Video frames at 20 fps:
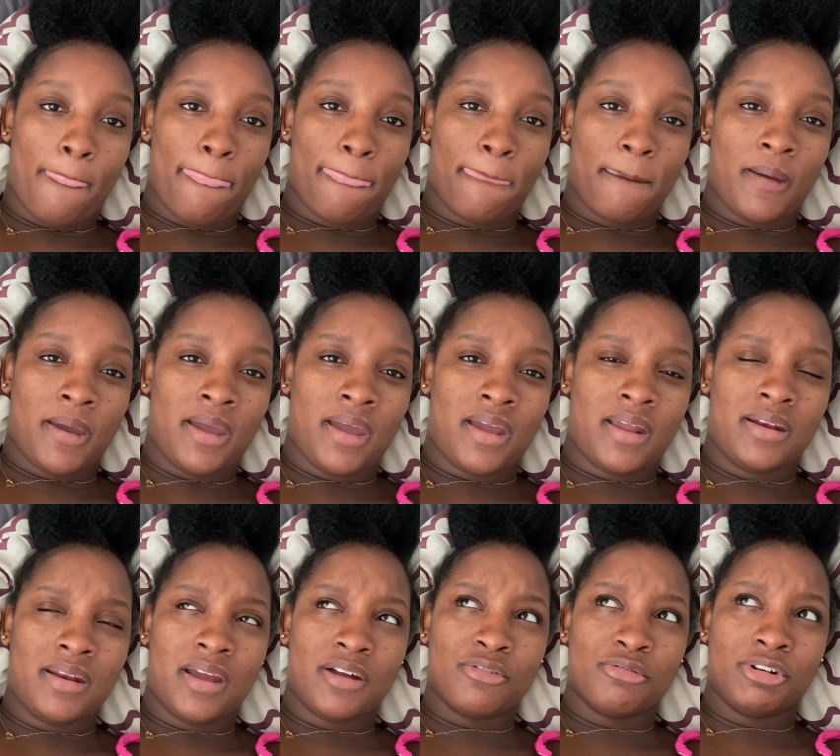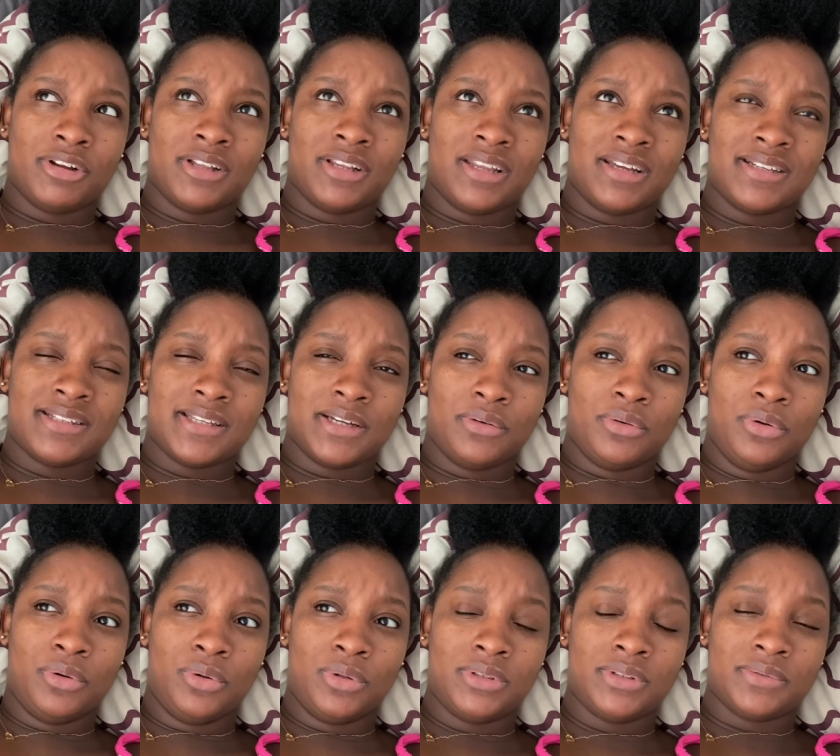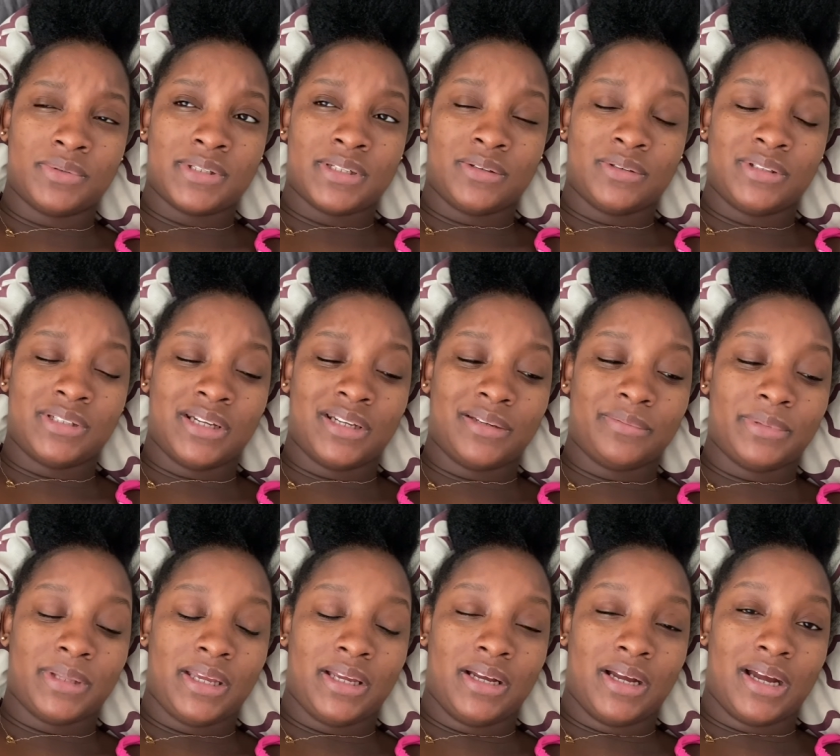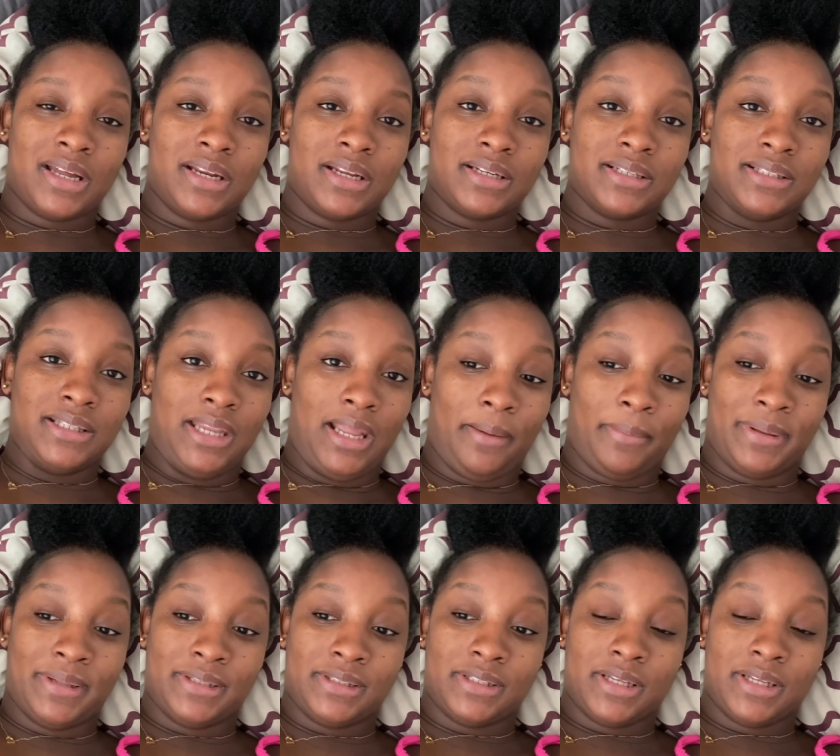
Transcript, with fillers: and I realized how cold it was outside, I'm like, God damn it,